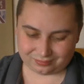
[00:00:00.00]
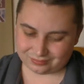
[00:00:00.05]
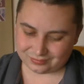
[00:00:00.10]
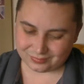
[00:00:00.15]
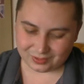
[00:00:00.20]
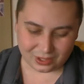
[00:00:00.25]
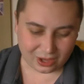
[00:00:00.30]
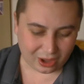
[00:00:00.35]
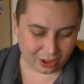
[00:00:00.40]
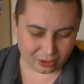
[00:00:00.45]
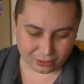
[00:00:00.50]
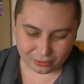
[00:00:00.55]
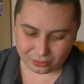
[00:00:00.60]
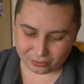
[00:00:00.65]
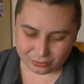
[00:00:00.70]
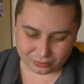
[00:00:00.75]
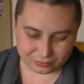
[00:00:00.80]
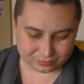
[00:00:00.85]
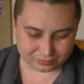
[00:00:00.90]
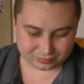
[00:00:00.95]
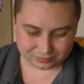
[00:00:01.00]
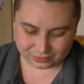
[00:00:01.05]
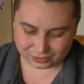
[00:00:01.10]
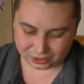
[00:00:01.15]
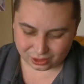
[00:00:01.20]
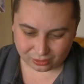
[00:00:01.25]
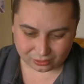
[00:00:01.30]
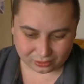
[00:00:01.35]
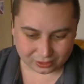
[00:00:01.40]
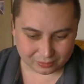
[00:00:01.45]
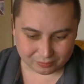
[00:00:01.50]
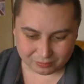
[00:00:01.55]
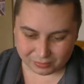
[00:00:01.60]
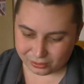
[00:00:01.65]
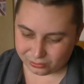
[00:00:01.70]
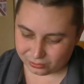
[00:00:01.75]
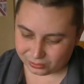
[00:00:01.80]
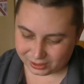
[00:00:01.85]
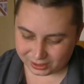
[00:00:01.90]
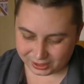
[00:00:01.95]
low chocolate
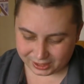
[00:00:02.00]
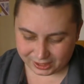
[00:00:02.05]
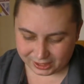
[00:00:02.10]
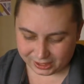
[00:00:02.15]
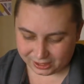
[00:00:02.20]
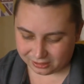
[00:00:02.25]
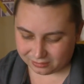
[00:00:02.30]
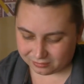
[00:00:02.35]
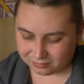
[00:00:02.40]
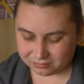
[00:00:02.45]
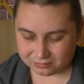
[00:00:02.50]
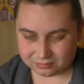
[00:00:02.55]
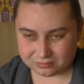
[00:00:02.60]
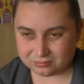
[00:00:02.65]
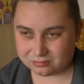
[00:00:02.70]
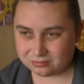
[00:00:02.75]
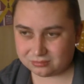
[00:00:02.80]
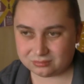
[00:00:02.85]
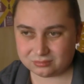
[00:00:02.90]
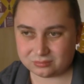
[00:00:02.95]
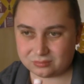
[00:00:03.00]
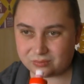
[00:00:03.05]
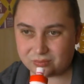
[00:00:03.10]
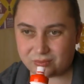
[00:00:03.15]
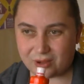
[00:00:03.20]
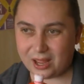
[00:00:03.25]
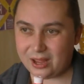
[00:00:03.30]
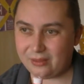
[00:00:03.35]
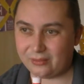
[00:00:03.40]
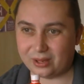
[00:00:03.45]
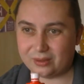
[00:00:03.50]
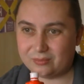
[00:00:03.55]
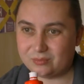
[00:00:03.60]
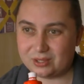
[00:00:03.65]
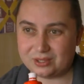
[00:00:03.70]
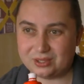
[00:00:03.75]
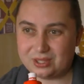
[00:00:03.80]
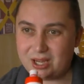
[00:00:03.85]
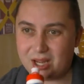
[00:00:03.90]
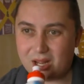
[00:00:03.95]
milky flavour.
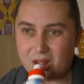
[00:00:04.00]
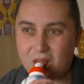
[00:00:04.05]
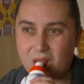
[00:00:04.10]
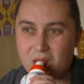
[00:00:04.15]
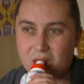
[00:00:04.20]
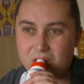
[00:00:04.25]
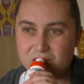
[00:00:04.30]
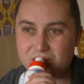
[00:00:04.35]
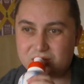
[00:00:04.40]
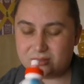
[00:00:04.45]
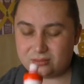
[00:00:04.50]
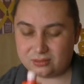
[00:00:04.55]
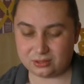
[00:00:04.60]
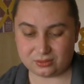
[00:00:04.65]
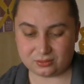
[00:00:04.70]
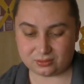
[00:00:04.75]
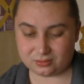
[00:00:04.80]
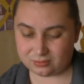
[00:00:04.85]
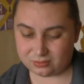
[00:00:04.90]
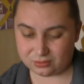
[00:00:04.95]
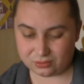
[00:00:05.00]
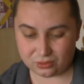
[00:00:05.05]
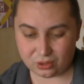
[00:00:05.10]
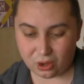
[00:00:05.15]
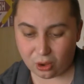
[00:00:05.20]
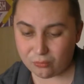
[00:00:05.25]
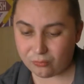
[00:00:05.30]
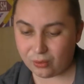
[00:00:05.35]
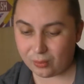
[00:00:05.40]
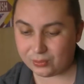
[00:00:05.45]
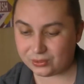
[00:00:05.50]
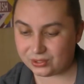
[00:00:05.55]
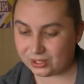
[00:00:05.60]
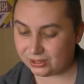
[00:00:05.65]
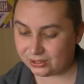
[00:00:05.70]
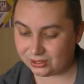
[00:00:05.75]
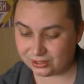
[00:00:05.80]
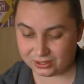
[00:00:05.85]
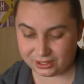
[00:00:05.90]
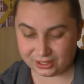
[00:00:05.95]
That's it. There's no
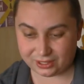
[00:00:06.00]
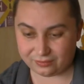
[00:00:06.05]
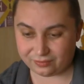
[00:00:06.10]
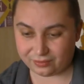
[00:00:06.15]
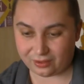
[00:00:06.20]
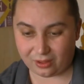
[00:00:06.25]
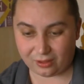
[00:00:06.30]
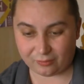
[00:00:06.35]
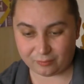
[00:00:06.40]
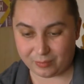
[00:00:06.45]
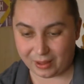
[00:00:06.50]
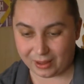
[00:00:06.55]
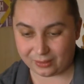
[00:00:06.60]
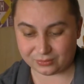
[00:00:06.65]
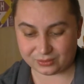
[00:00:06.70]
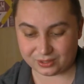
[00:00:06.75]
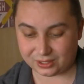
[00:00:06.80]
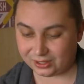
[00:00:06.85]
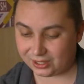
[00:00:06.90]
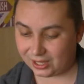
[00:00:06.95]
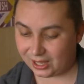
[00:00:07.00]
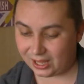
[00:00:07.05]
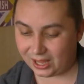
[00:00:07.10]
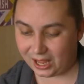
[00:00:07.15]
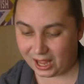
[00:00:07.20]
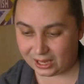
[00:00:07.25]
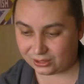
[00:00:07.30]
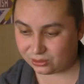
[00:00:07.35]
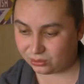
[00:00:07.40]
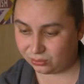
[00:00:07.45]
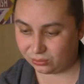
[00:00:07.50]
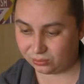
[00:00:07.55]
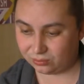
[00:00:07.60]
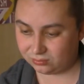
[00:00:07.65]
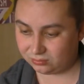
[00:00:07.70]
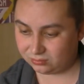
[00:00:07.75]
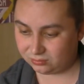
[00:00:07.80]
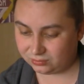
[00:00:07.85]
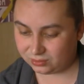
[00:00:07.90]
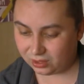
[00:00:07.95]
representative of Bounty there at all.
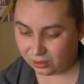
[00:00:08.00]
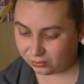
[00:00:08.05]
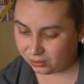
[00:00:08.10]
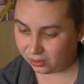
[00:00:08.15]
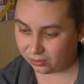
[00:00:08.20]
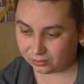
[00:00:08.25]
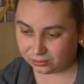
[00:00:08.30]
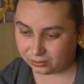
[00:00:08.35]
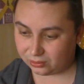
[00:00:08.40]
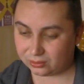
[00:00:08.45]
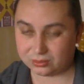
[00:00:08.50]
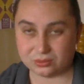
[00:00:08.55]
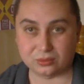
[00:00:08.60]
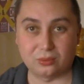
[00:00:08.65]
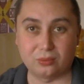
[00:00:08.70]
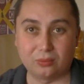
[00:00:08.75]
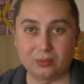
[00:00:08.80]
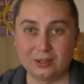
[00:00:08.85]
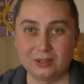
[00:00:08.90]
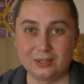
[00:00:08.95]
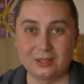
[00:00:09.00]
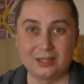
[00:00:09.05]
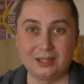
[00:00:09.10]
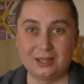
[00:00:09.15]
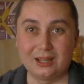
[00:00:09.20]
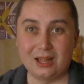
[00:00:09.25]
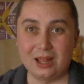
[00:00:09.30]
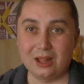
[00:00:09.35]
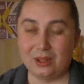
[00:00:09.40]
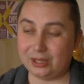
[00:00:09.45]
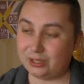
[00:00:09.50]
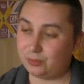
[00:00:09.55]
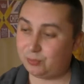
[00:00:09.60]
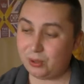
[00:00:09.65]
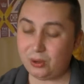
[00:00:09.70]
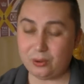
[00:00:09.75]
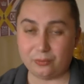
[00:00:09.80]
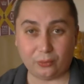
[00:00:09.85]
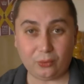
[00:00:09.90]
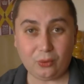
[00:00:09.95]
No coconut at all. It's
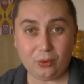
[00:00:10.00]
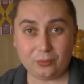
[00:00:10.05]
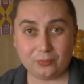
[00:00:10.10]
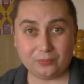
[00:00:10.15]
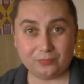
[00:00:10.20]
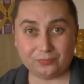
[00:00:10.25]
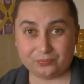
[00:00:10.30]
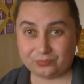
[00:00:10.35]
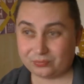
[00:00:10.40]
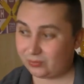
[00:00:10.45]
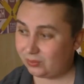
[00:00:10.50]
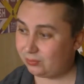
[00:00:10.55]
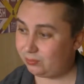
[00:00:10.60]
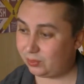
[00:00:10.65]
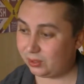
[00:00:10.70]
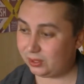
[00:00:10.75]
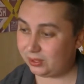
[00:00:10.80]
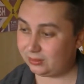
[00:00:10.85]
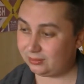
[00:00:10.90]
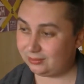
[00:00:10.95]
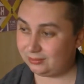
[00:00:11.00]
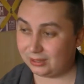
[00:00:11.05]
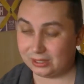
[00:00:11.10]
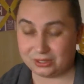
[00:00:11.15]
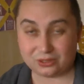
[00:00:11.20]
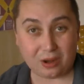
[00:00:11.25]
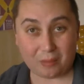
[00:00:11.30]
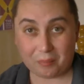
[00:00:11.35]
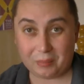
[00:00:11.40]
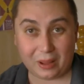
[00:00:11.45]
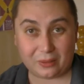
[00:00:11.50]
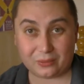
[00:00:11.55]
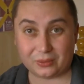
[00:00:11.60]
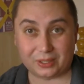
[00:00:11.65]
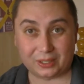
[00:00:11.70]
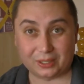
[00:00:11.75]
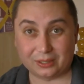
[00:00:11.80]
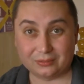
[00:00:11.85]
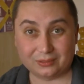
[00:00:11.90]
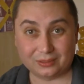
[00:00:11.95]
beautiful, but it's not
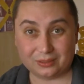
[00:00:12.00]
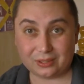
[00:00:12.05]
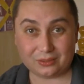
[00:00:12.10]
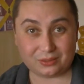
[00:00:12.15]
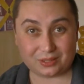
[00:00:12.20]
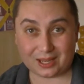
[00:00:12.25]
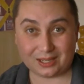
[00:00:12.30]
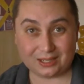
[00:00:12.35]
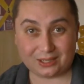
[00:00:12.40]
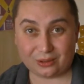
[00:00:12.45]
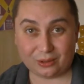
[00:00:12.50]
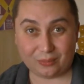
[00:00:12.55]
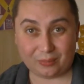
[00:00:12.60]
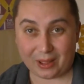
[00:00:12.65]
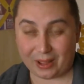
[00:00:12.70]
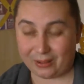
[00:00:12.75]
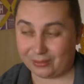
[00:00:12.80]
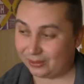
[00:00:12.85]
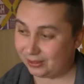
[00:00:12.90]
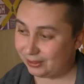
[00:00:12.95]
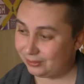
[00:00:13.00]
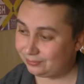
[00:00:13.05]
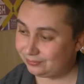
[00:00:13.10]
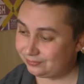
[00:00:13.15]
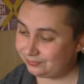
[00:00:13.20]
Bounty. It doesn't taste like Bounty.